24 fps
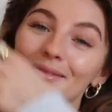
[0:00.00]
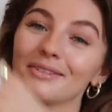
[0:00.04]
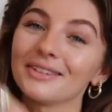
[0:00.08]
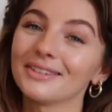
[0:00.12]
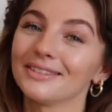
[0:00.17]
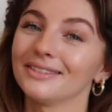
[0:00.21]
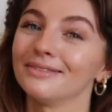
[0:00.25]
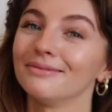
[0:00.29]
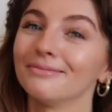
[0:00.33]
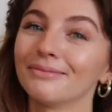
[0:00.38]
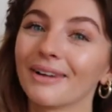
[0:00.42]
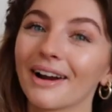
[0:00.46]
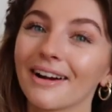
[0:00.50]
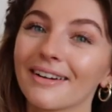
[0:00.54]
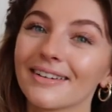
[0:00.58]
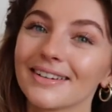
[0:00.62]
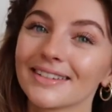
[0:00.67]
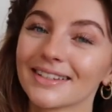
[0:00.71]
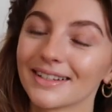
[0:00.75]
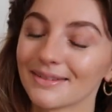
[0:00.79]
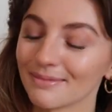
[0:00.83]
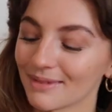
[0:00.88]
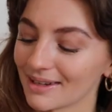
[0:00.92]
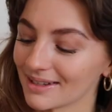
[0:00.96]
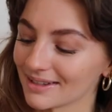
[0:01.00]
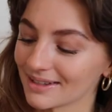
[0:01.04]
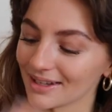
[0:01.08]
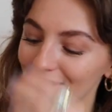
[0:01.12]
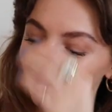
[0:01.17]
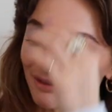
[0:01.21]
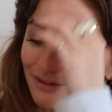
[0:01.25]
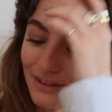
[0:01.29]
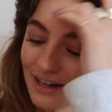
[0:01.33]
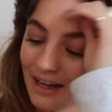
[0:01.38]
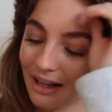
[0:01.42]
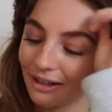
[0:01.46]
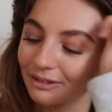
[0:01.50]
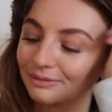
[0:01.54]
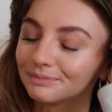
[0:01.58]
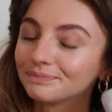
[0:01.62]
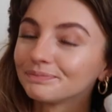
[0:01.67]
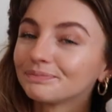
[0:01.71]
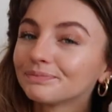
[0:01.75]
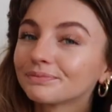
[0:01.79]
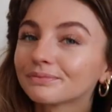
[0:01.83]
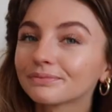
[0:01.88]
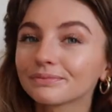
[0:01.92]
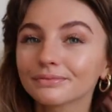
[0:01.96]
I'm just embarrassing myself now.
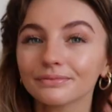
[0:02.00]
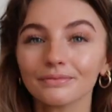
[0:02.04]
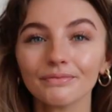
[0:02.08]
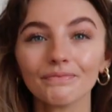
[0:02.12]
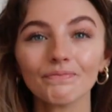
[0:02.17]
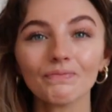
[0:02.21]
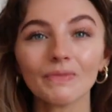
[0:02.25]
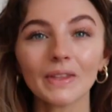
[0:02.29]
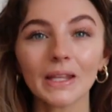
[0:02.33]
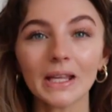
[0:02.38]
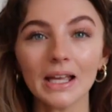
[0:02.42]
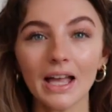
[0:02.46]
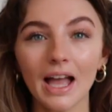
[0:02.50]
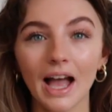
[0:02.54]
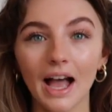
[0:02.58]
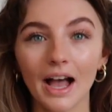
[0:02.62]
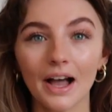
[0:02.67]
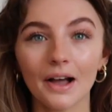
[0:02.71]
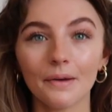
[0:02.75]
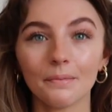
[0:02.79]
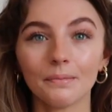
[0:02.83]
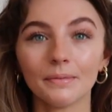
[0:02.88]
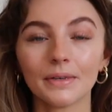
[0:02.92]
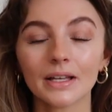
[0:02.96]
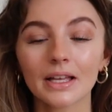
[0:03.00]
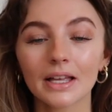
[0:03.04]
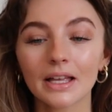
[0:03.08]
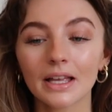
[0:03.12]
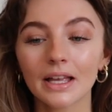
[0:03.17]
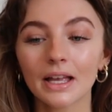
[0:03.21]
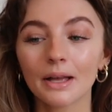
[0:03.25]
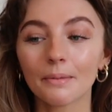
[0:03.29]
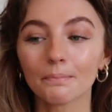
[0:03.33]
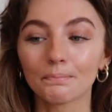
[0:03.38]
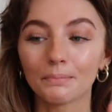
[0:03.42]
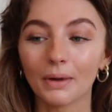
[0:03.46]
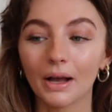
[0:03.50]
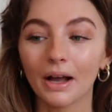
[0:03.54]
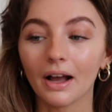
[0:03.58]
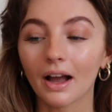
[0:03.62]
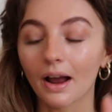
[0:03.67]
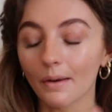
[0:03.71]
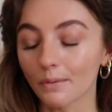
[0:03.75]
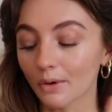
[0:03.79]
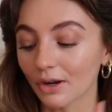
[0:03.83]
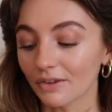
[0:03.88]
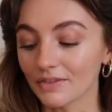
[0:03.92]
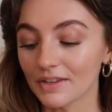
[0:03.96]
Um, but
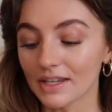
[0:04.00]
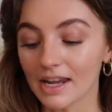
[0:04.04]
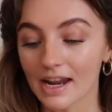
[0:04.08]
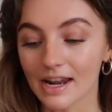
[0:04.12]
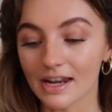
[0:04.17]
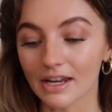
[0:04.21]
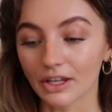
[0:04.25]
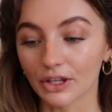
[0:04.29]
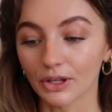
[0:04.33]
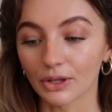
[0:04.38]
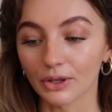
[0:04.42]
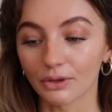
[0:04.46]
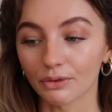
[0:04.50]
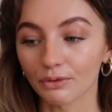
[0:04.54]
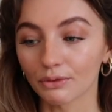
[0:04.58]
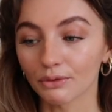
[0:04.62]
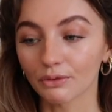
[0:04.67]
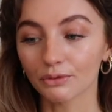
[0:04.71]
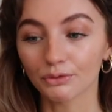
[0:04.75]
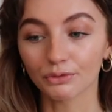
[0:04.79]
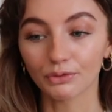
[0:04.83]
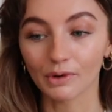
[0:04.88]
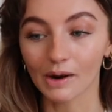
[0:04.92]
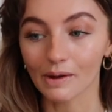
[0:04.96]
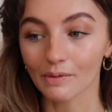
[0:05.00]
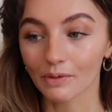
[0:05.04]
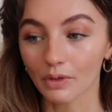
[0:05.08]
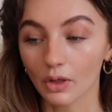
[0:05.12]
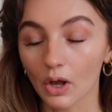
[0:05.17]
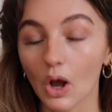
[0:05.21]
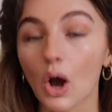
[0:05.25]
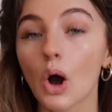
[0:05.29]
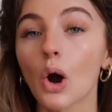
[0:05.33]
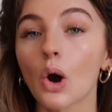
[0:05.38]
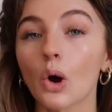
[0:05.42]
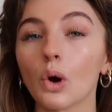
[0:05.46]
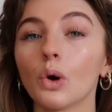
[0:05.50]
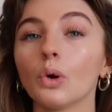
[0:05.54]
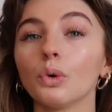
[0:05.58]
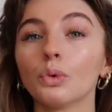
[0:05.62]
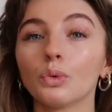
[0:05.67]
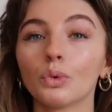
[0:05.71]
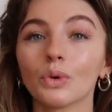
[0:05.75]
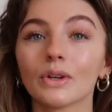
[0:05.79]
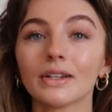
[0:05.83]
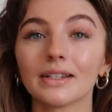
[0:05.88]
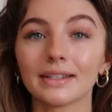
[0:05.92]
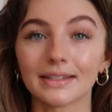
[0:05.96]
I'm not even kidding you, throughout the
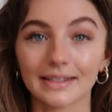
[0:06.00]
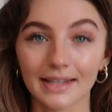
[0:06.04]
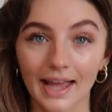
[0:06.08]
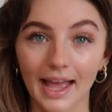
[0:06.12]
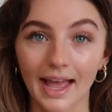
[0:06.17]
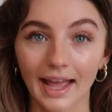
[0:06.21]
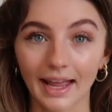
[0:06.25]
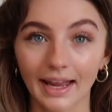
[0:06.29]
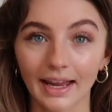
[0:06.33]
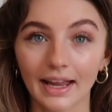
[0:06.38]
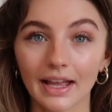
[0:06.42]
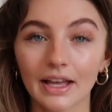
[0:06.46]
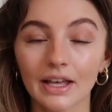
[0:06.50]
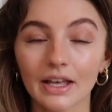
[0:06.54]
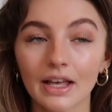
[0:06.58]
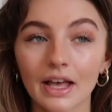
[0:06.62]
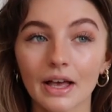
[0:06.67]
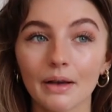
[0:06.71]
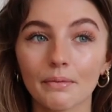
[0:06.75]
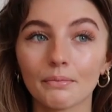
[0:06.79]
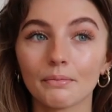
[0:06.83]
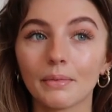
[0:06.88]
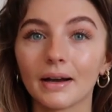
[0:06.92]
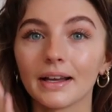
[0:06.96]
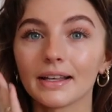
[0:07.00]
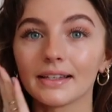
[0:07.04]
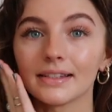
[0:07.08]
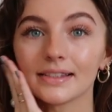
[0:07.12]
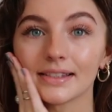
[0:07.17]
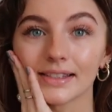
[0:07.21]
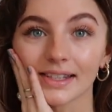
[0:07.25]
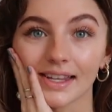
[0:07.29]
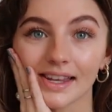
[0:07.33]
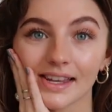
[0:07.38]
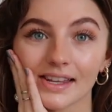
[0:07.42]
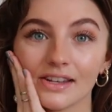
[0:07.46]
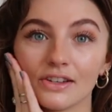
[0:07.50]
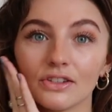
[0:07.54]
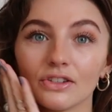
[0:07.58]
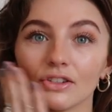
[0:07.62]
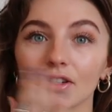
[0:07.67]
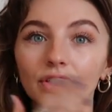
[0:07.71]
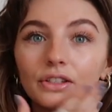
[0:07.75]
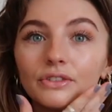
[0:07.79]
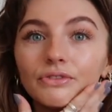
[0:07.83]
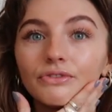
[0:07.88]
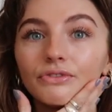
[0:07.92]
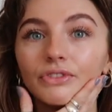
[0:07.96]
whole day, my skin
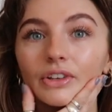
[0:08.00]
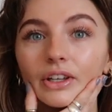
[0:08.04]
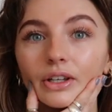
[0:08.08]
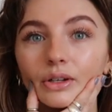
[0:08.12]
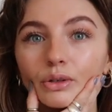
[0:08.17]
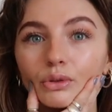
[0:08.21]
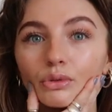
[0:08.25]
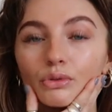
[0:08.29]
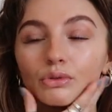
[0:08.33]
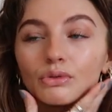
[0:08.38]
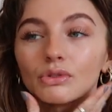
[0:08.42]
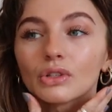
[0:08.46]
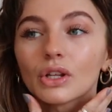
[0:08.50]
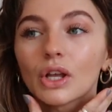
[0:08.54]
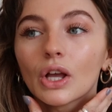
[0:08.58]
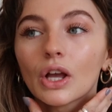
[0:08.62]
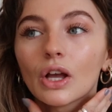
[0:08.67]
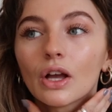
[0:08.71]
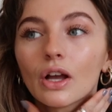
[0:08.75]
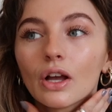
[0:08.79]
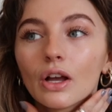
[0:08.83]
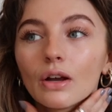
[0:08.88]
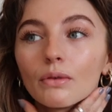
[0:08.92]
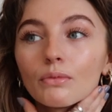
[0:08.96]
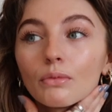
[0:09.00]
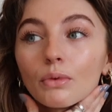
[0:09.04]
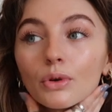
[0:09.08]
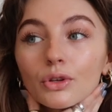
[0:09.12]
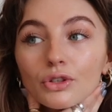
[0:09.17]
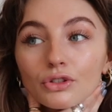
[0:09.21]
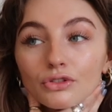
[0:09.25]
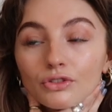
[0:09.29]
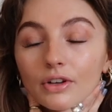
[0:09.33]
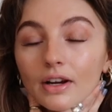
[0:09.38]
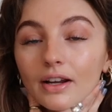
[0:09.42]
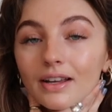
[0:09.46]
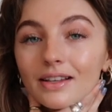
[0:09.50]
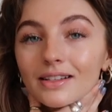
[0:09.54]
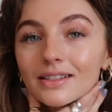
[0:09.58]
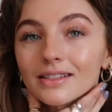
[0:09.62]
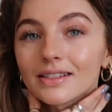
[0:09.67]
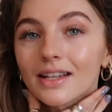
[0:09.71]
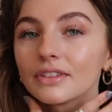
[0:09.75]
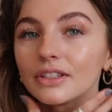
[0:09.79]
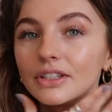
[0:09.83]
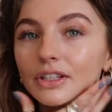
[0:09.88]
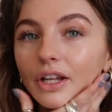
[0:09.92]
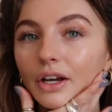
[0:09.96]
just feels moisturised.
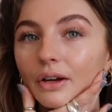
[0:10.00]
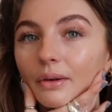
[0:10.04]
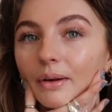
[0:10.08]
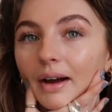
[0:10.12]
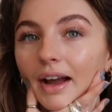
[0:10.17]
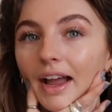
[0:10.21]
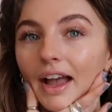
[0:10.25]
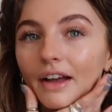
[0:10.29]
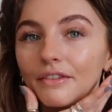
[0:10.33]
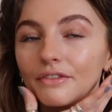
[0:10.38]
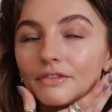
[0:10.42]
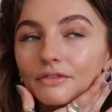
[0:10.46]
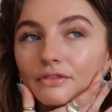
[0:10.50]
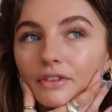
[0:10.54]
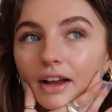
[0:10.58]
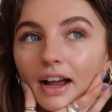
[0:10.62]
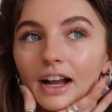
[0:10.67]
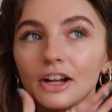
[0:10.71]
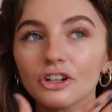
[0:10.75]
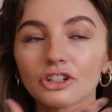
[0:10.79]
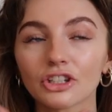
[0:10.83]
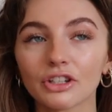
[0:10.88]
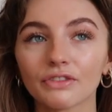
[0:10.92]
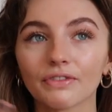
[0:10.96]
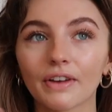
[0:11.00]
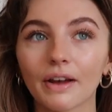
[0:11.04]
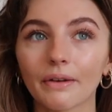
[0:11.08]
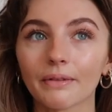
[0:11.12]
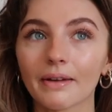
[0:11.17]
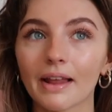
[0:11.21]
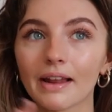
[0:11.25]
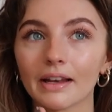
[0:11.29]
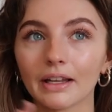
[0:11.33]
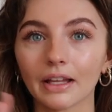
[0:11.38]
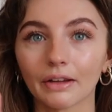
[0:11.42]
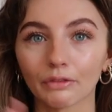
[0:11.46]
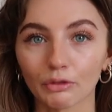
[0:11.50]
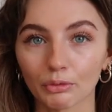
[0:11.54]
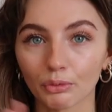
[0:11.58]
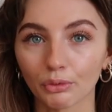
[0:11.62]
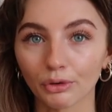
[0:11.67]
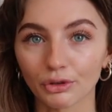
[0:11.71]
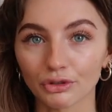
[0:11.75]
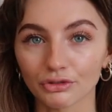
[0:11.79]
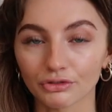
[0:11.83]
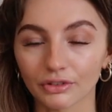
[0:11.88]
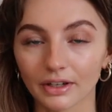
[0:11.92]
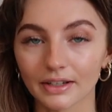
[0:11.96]
You know, I haven't actually found any other
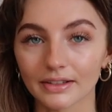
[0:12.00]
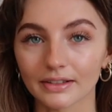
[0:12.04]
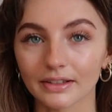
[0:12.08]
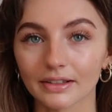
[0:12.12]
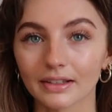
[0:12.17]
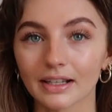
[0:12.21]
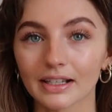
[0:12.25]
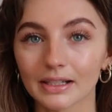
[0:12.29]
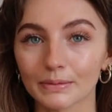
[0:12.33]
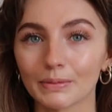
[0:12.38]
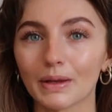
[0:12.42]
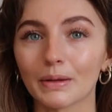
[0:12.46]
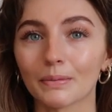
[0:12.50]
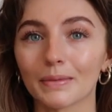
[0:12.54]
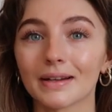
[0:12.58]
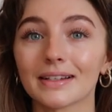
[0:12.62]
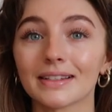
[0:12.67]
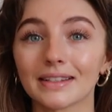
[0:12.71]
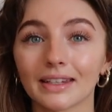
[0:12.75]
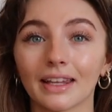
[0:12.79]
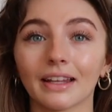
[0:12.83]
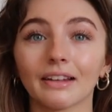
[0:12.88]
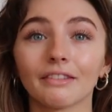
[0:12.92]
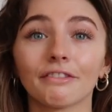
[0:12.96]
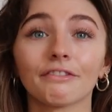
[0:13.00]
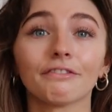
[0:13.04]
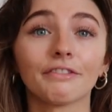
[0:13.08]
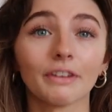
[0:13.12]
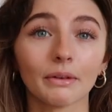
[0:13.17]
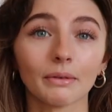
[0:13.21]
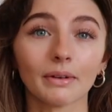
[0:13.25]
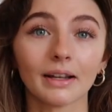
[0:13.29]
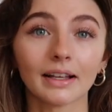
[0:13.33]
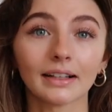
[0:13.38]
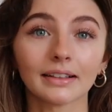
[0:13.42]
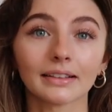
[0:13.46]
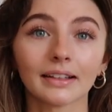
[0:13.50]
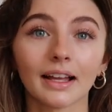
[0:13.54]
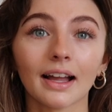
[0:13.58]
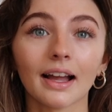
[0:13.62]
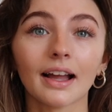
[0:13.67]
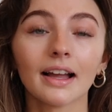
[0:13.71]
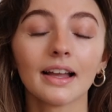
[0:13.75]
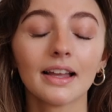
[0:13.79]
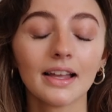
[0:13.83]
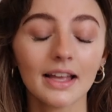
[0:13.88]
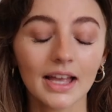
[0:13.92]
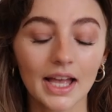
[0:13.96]
moisturiser that's made my skin feel like
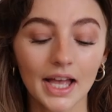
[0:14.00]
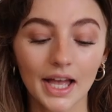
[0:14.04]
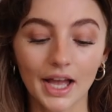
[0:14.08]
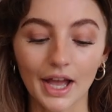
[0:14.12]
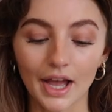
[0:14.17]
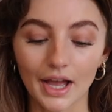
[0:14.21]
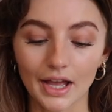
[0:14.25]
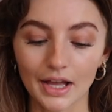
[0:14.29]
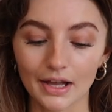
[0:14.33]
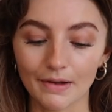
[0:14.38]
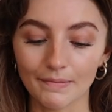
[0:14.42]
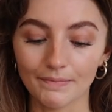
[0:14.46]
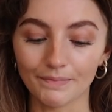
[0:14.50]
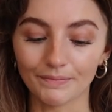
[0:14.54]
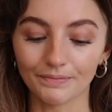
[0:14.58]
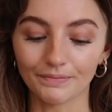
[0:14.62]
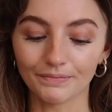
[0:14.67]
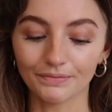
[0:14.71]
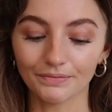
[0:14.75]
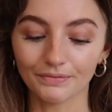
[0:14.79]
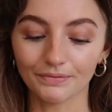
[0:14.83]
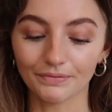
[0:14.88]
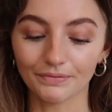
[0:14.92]
that. Um,